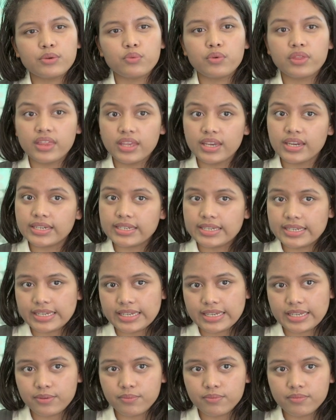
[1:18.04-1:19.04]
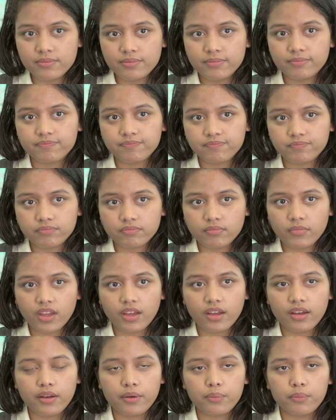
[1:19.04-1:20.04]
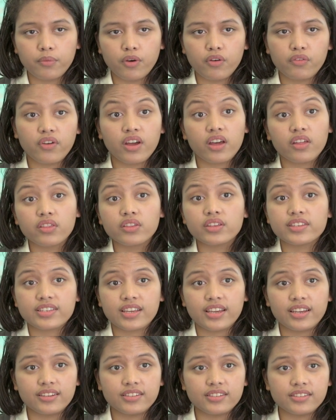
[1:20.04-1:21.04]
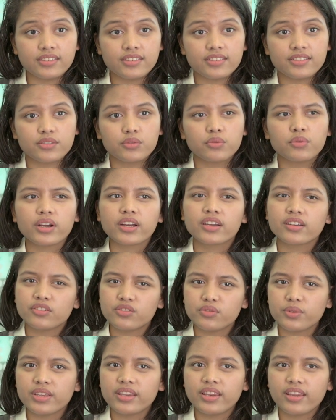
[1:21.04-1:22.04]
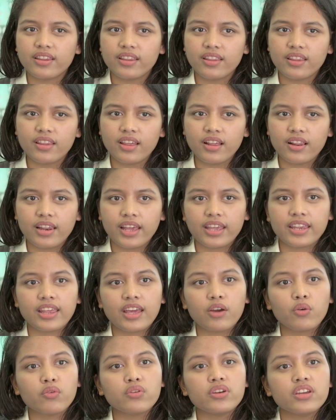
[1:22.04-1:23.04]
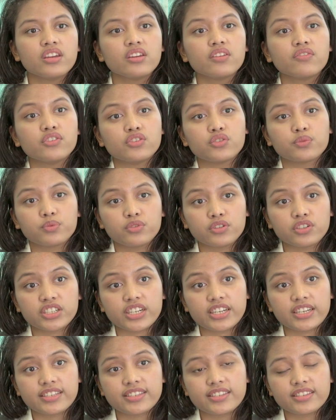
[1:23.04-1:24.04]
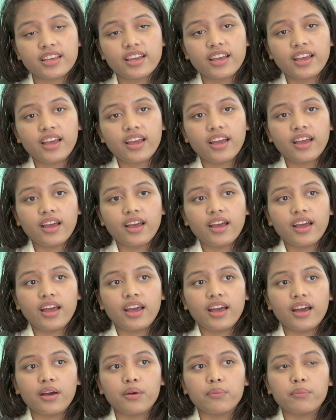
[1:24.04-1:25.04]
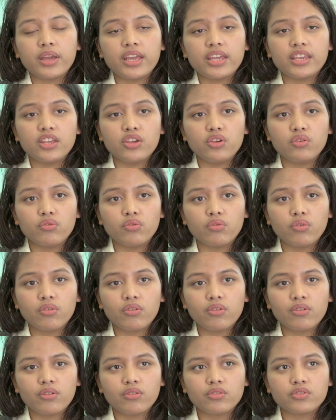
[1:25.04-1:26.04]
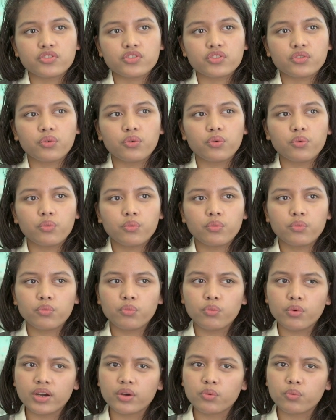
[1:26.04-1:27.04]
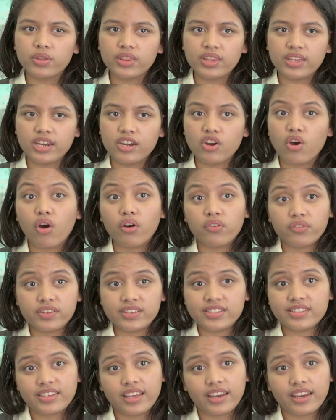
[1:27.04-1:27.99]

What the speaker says: within a team of other scientists who are doing like their own individual projects, and you also work within an office